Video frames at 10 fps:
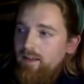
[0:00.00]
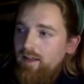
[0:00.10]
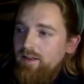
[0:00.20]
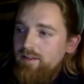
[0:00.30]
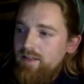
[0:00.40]

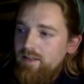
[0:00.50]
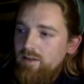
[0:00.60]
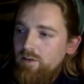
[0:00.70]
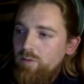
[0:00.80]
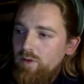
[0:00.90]
And he said
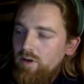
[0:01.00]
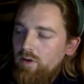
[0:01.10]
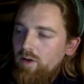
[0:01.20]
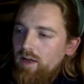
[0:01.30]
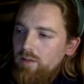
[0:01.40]
that we, you know,
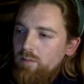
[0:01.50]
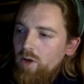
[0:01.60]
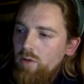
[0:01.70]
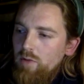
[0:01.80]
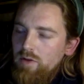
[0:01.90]
at the
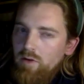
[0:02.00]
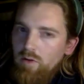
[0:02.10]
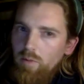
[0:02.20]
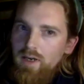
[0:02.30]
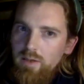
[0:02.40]
moment or
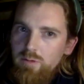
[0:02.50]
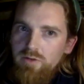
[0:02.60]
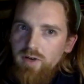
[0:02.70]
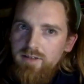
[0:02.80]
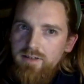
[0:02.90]
when he was
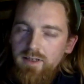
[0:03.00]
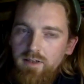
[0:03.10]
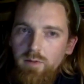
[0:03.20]
writing,